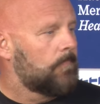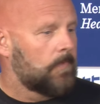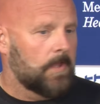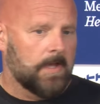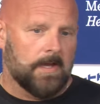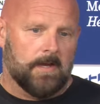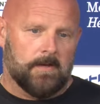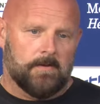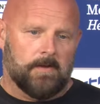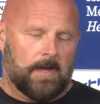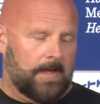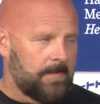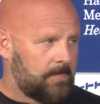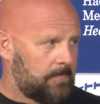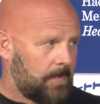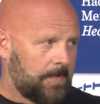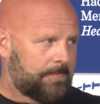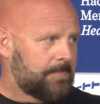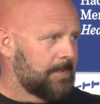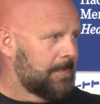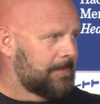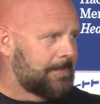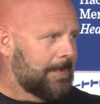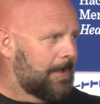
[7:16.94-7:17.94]
Yeah, I
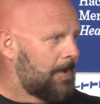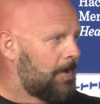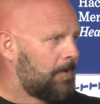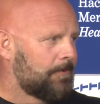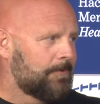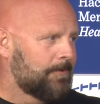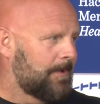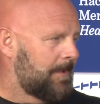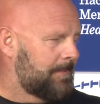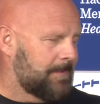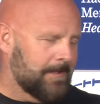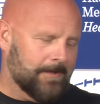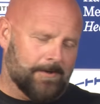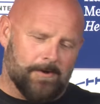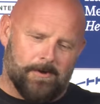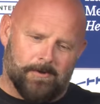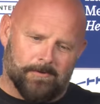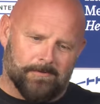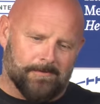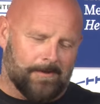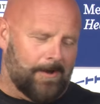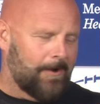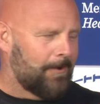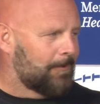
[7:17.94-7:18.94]
think they all do. I think
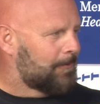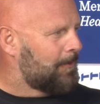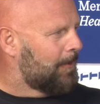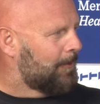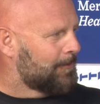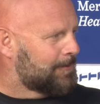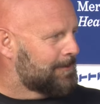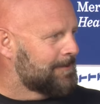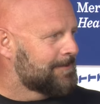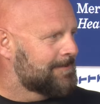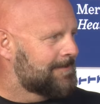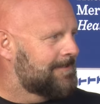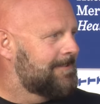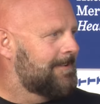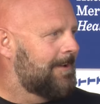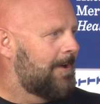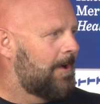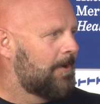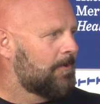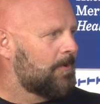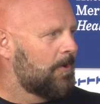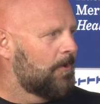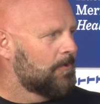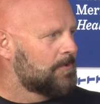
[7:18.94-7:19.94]
all coaches
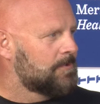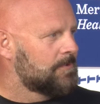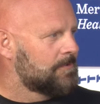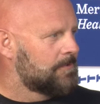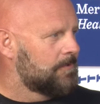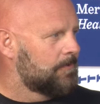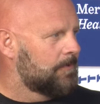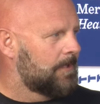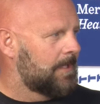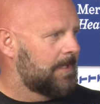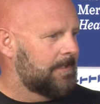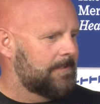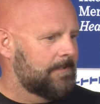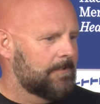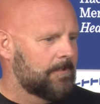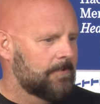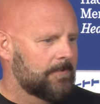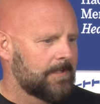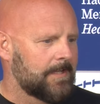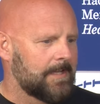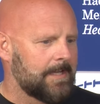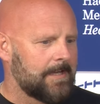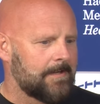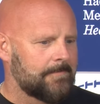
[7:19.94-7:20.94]
do that. You
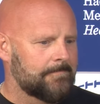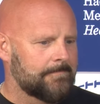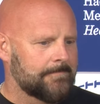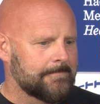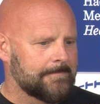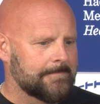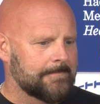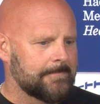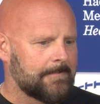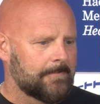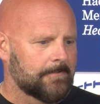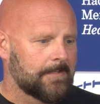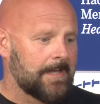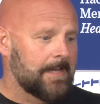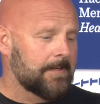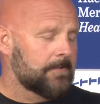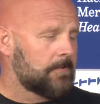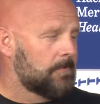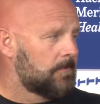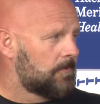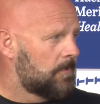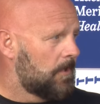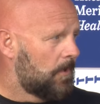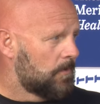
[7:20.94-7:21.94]
know, they have a lot of
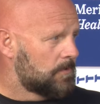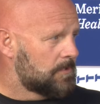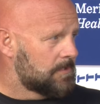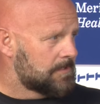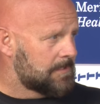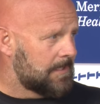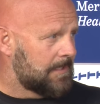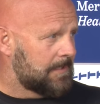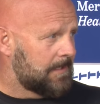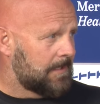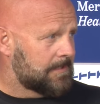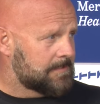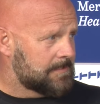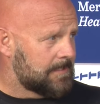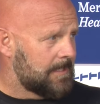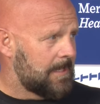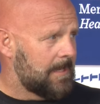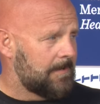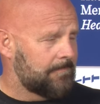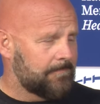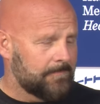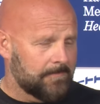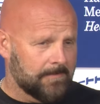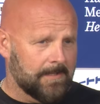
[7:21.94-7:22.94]
good coaches on that
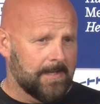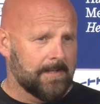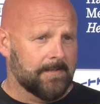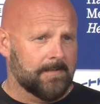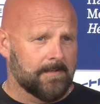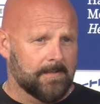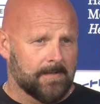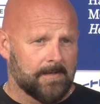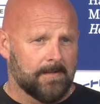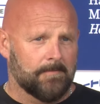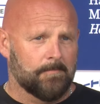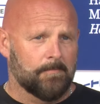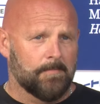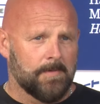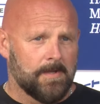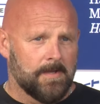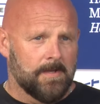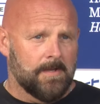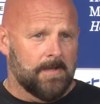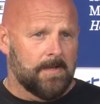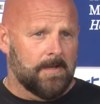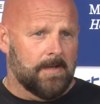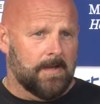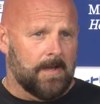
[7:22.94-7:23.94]
staff, a lot that
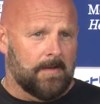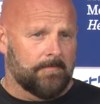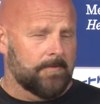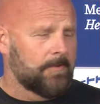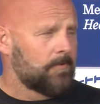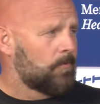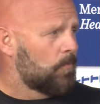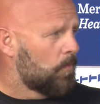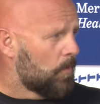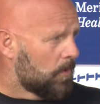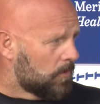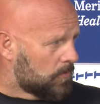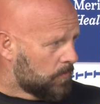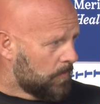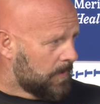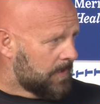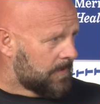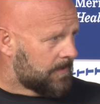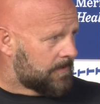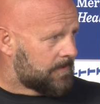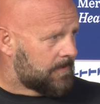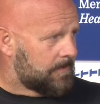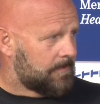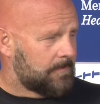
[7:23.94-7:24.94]
I've either worked
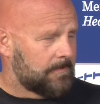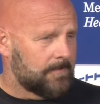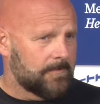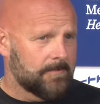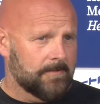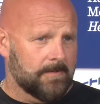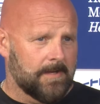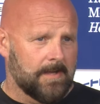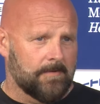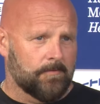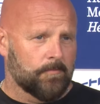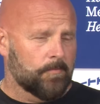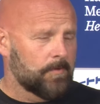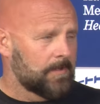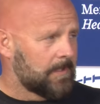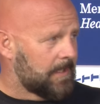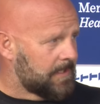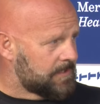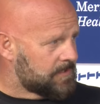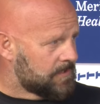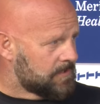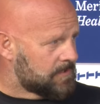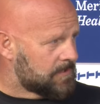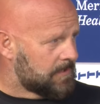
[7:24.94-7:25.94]
with or have a
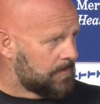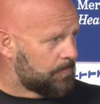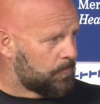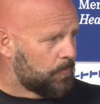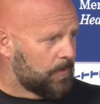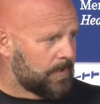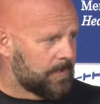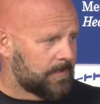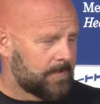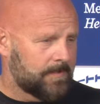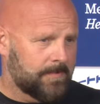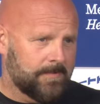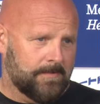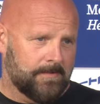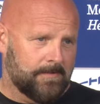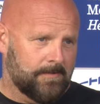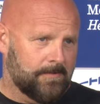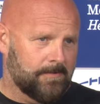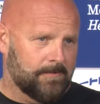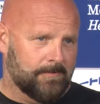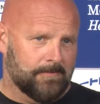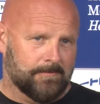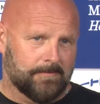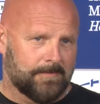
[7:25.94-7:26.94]
relationship with.
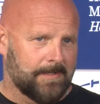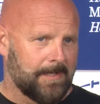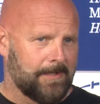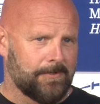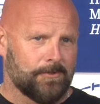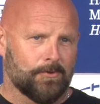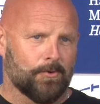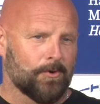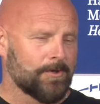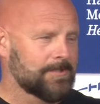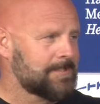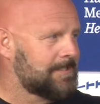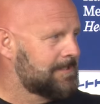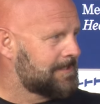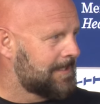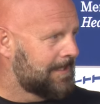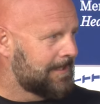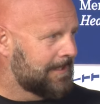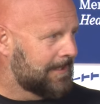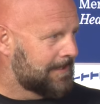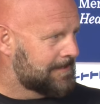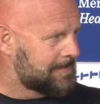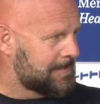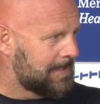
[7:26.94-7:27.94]
You know, Ken Dorsey's
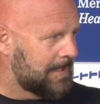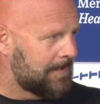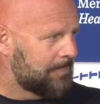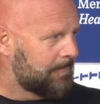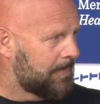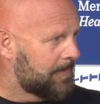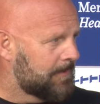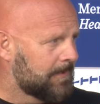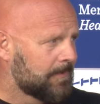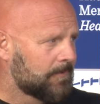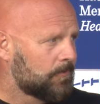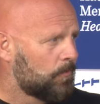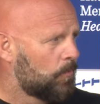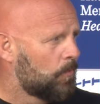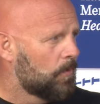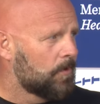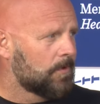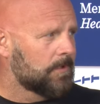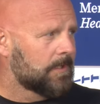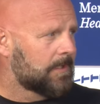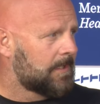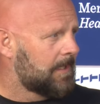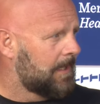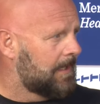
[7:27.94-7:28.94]
on that staff. I think the
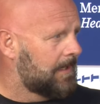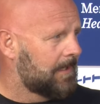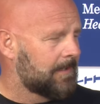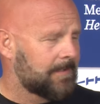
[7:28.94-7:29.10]
world of Ken.